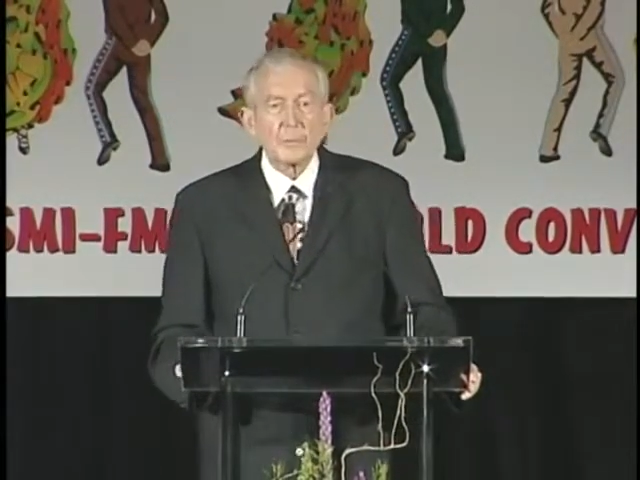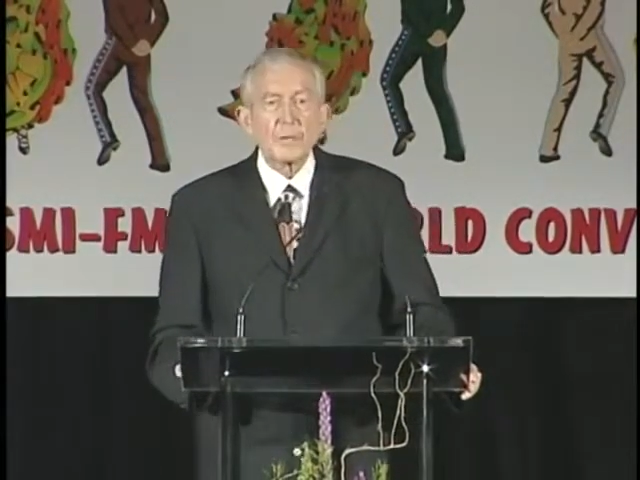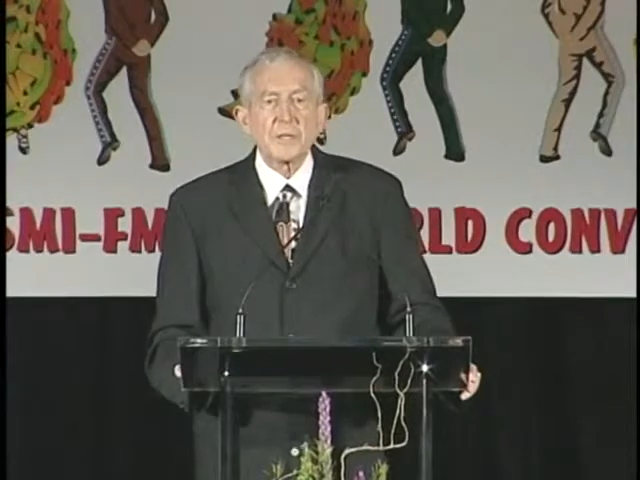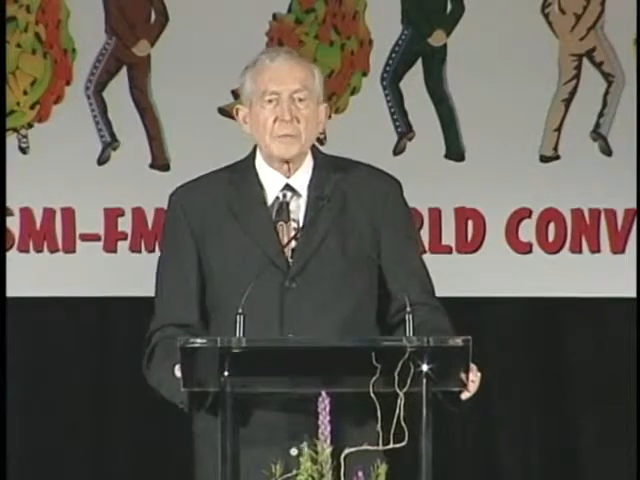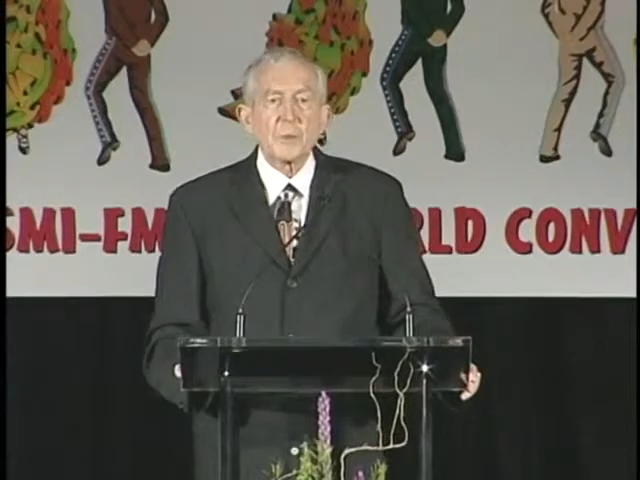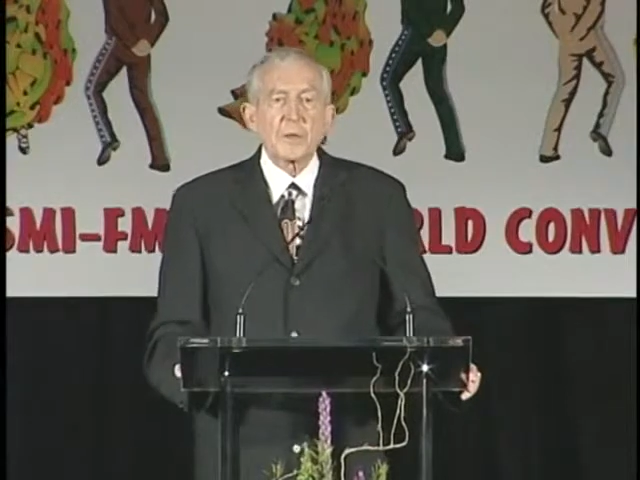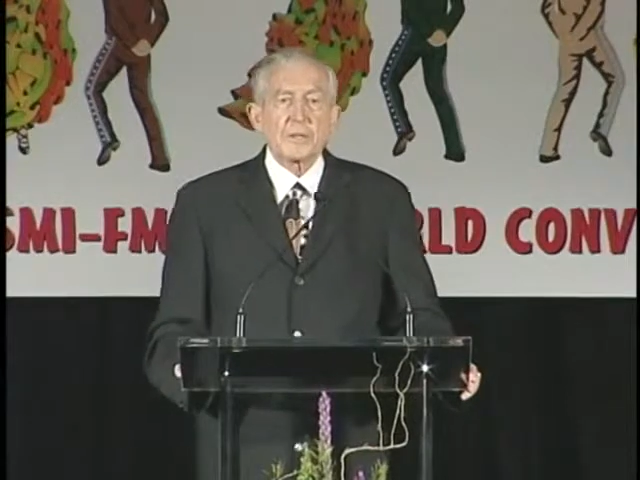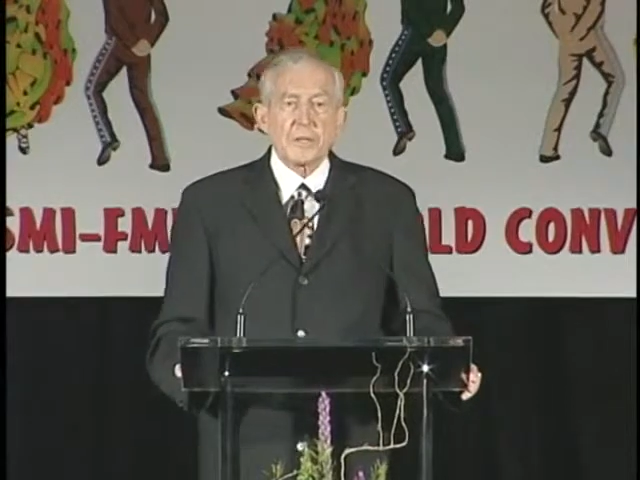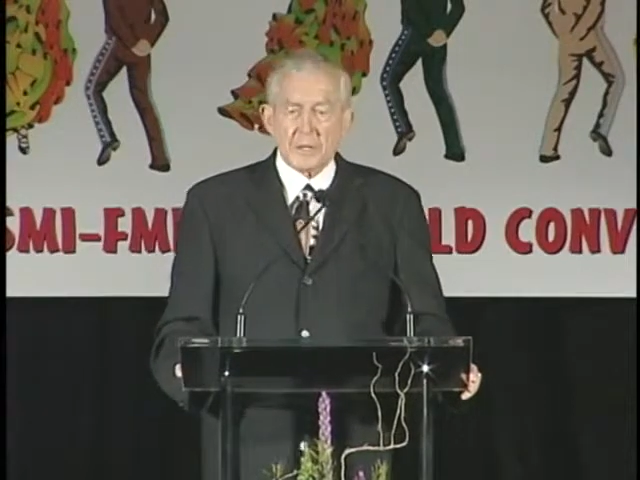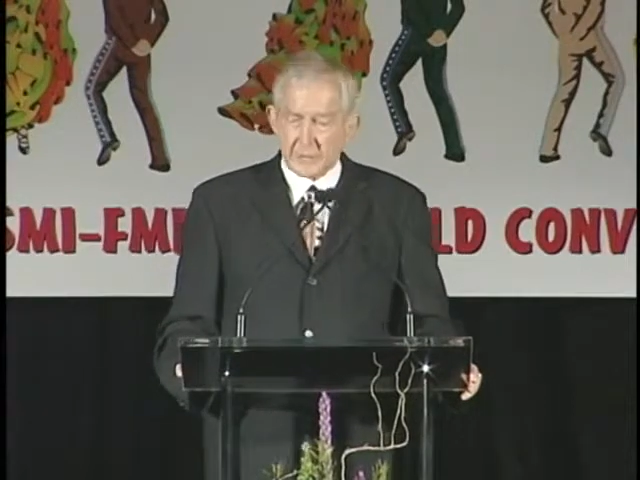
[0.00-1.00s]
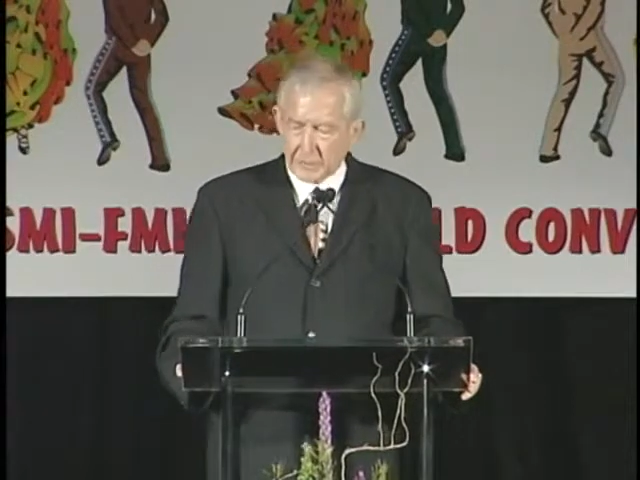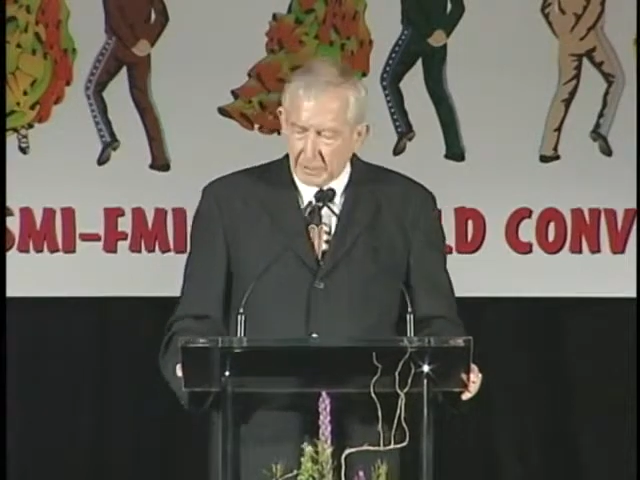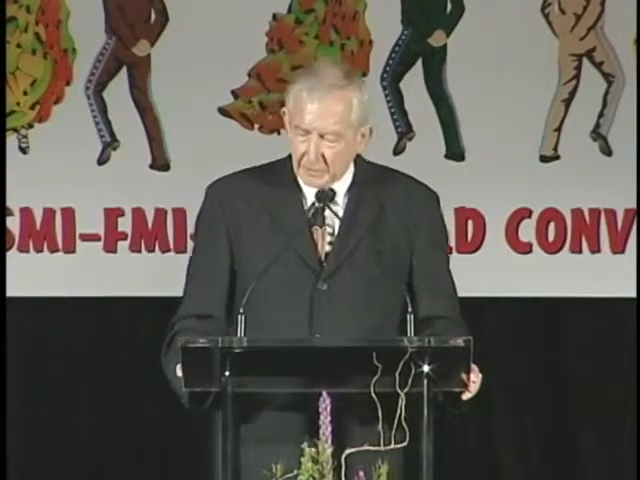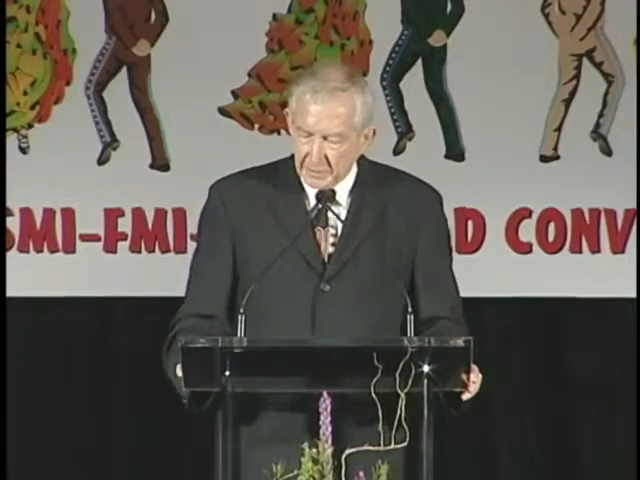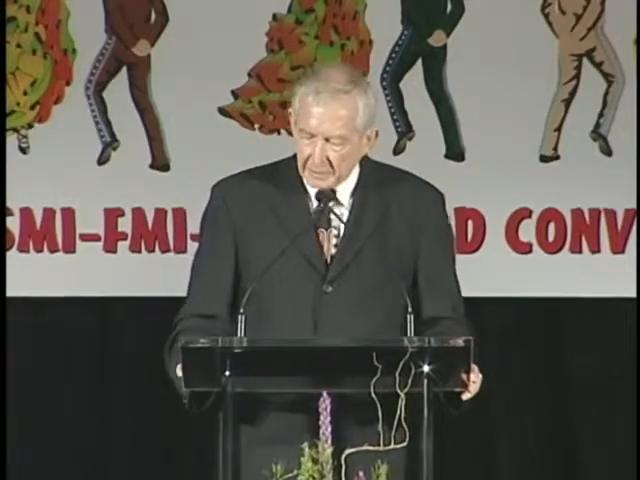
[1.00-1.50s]
read a book, hear a
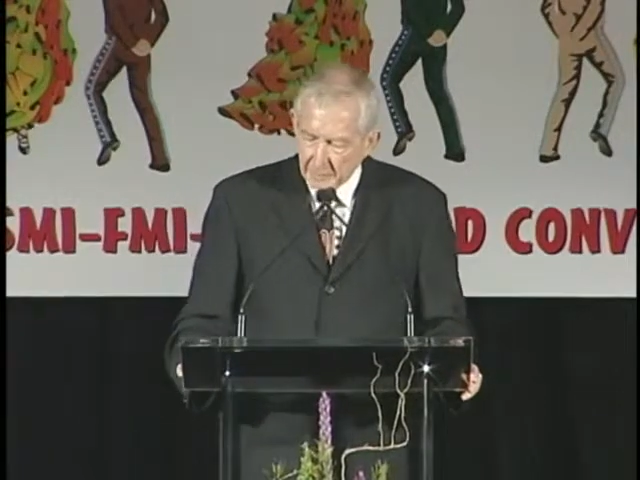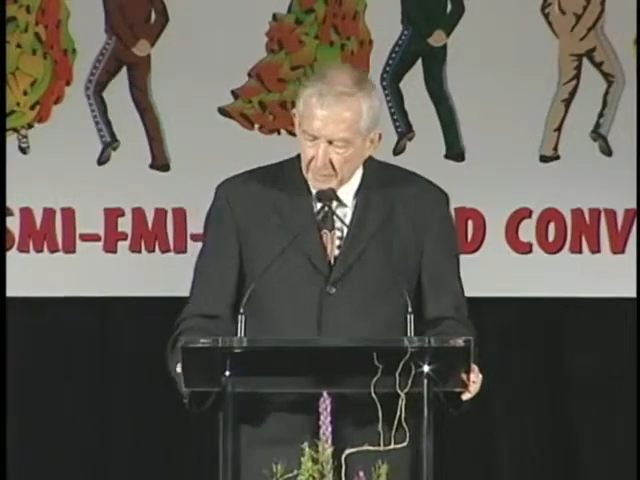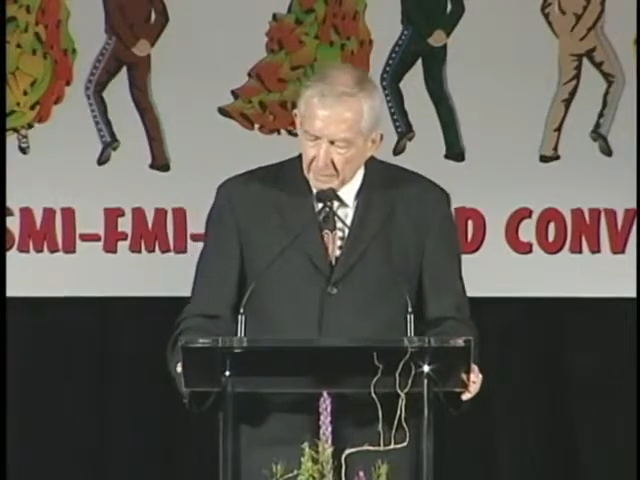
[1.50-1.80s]
sermon,